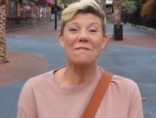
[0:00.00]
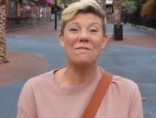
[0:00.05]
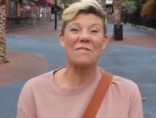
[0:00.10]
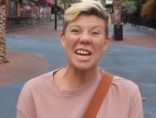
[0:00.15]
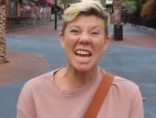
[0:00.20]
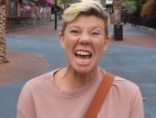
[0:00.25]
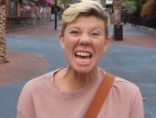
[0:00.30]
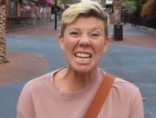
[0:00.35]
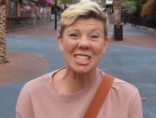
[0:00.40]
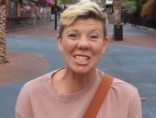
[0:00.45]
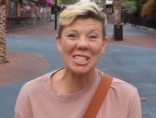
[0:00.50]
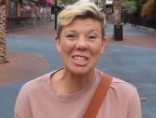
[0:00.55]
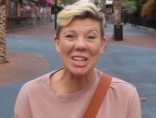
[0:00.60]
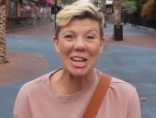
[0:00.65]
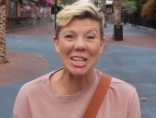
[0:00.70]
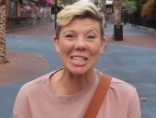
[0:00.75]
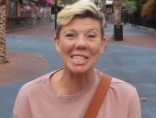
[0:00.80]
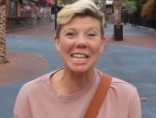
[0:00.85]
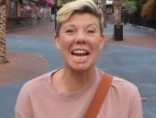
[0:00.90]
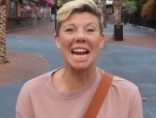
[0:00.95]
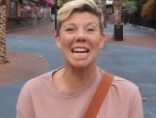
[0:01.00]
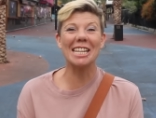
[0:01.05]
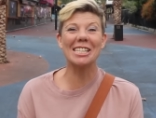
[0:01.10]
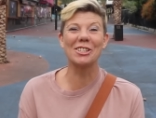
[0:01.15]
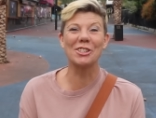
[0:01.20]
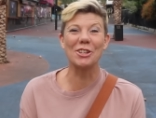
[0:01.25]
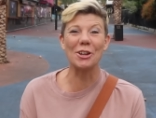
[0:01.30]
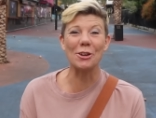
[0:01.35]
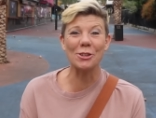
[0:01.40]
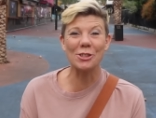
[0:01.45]
Fiestas
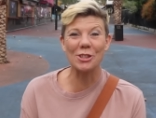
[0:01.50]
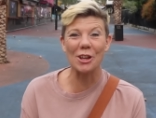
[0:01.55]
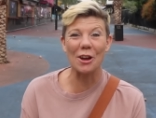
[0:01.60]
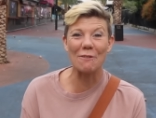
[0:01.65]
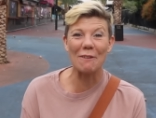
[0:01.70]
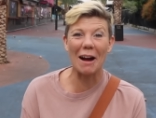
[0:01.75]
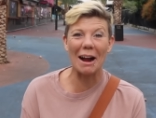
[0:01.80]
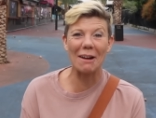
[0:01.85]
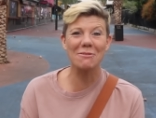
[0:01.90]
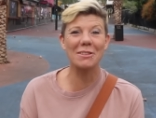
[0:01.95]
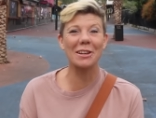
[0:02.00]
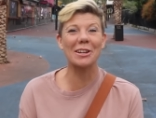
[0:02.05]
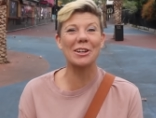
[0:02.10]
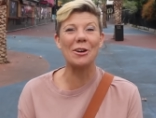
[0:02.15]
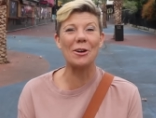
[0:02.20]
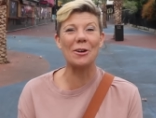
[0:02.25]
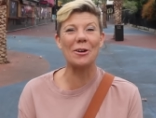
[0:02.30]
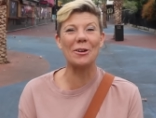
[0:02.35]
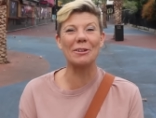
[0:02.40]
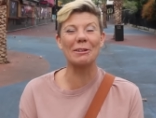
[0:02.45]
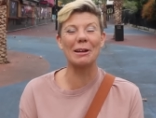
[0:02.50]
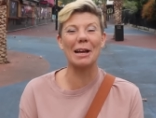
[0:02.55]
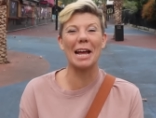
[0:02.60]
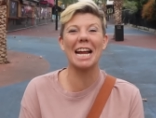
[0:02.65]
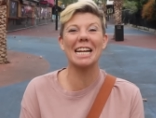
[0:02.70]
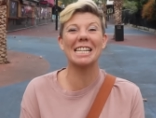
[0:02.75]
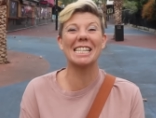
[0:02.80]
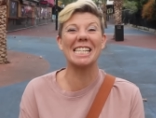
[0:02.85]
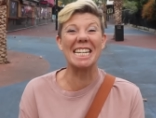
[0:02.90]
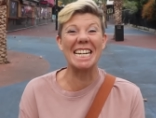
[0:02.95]
is just around the corner,
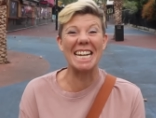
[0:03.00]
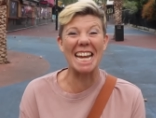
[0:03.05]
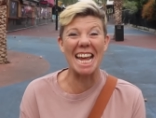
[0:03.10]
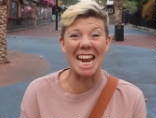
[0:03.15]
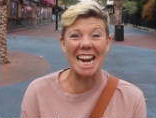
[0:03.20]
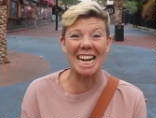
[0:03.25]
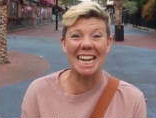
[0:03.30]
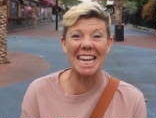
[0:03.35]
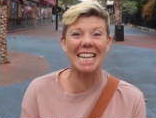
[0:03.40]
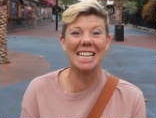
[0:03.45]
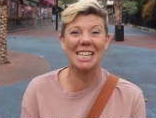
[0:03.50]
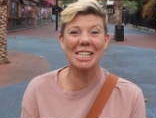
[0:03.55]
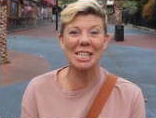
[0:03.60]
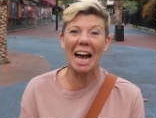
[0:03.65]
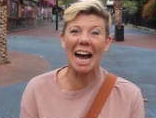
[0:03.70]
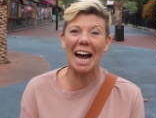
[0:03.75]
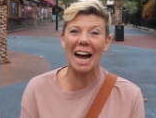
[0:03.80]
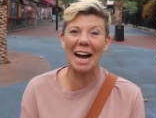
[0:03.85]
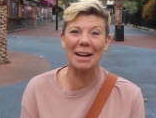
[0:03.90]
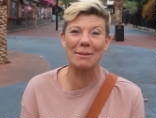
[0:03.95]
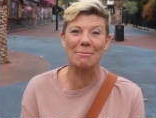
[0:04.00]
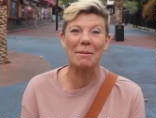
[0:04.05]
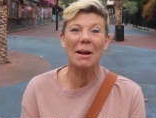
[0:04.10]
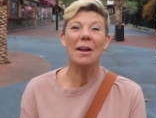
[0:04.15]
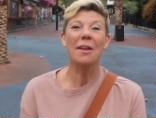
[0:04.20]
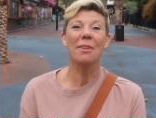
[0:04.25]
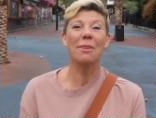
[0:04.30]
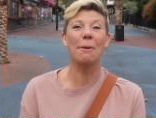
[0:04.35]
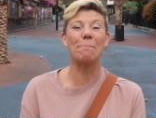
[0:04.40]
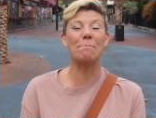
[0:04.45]
it's nearly time.
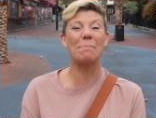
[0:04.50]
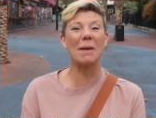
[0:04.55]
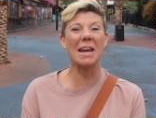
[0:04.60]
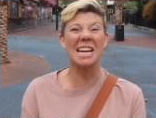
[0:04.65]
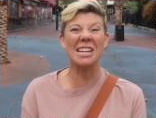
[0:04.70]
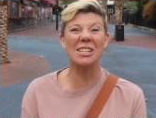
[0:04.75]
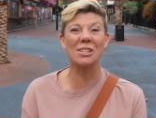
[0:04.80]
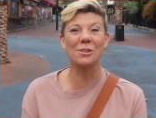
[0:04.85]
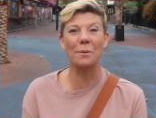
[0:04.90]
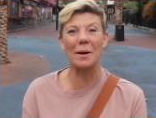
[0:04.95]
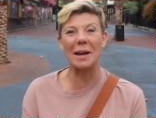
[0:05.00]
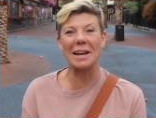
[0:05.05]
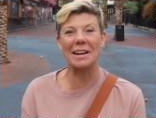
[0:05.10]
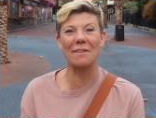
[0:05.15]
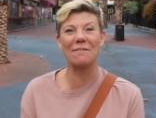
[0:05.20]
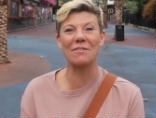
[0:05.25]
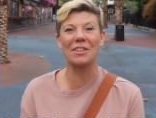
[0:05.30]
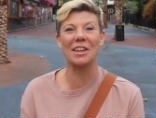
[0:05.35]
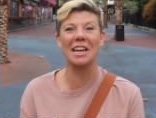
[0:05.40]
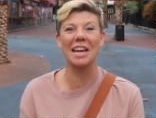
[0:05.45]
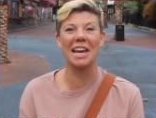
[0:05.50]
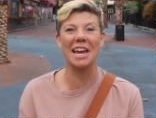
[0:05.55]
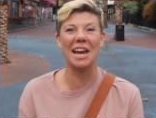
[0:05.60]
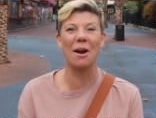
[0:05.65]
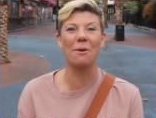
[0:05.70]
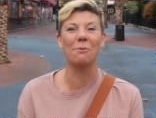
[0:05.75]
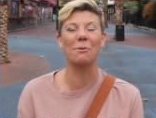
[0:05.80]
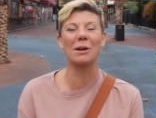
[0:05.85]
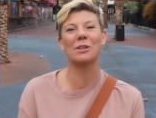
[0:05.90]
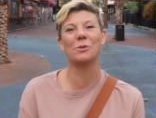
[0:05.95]
The biggest week of the
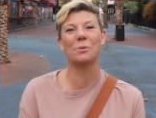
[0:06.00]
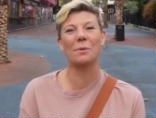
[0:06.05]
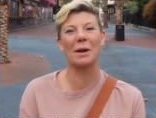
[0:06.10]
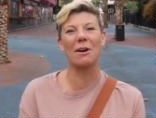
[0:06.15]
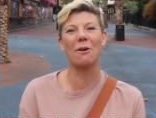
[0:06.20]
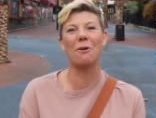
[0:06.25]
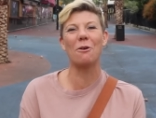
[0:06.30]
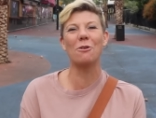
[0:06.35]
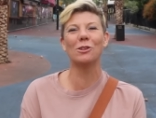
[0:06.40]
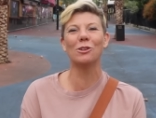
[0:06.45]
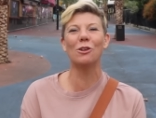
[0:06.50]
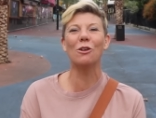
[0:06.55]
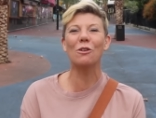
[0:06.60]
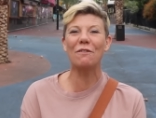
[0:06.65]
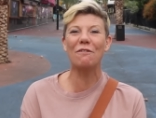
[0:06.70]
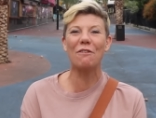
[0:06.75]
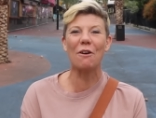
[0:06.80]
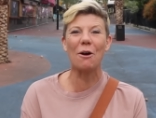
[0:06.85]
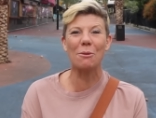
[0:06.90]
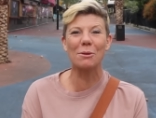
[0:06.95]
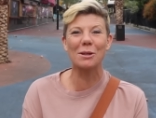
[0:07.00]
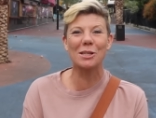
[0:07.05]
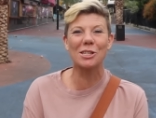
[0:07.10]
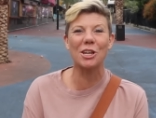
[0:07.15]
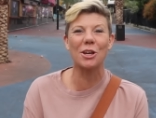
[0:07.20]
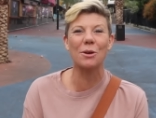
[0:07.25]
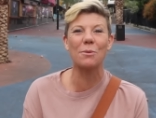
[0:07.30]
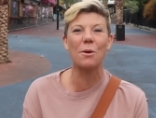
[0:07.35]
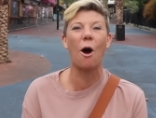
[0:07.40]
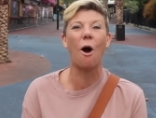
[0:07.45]
year which we all look forward
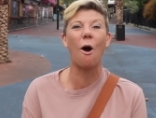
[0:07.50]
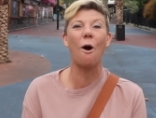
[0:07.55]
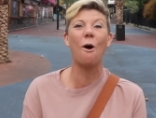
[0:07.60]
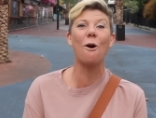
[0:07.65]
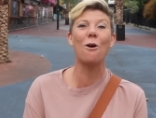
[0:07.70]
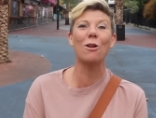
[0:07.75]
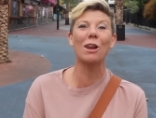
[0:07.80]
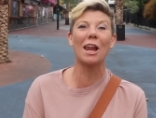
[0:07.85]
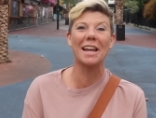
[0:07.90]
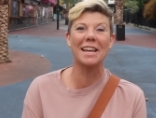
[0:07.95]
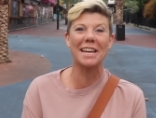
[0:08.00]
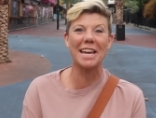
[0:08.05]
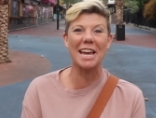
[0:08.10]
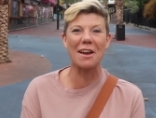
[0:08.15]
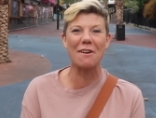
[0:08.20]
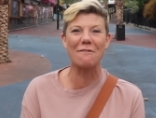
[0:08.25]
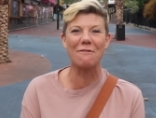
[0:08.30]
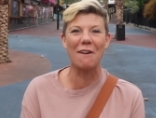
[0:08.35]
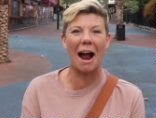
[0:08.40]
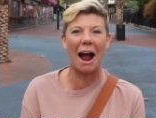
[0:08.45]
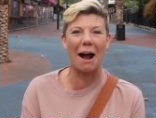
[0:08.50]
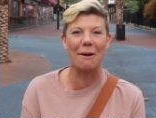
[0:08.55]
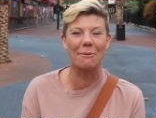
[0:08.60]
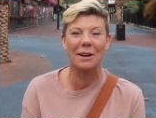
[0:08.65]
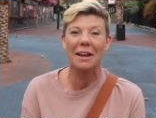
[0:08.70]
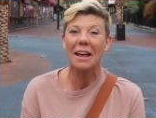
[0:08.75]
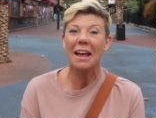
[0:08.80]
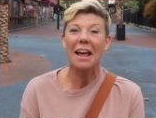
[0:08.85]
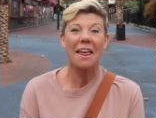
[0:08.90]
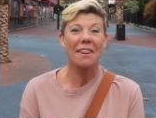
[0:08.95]
to all year
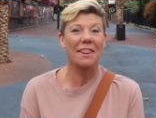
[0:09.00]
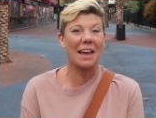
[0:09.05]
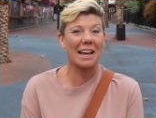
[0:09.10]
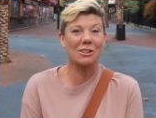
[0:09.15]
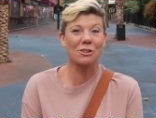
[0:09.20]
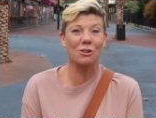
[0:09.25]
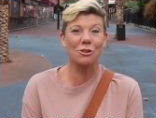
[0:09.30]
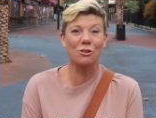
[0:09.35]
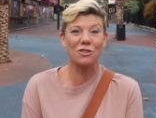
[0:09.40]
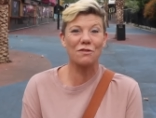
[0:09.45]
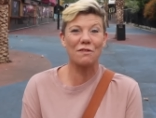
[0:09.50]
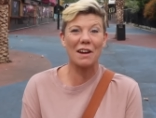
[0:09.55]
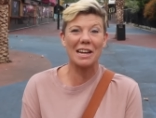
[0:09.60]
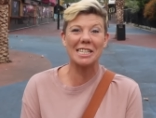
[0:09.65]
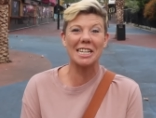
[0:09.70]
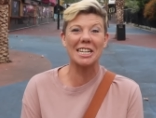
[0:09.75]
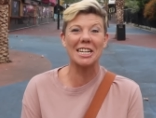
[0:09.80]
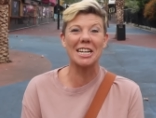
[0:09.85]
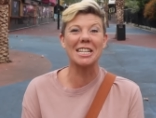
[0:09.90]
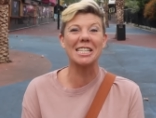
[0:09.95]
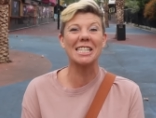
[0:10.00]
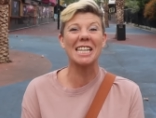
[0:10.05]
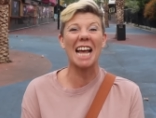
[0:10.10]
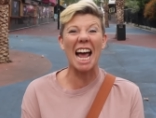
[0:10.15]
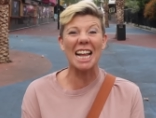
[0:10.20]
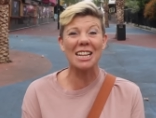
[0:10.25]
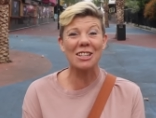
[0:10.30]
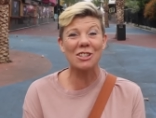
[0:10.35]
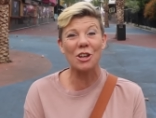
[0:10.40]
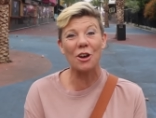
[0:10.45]
round. That's us residents
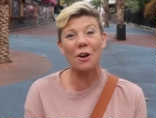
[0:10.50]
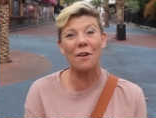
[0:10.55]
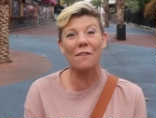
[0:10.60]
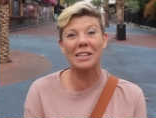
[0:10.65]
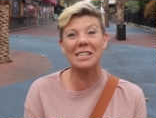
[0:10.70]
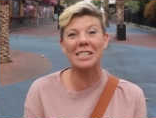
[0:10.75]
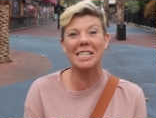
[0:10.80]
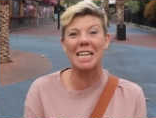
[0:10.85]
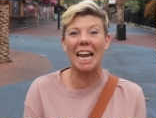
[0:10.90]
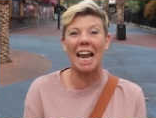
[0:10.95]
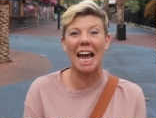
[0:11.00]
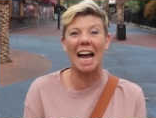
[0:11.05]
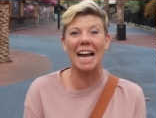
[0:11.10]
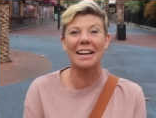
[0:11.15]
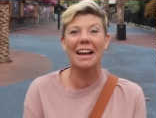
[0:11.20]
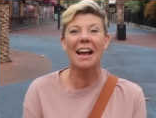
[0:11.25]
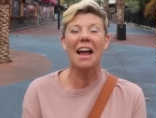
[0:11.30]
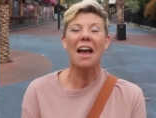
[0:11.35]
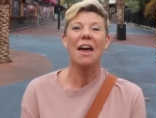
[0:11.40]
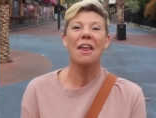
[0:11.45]
and tourists alike.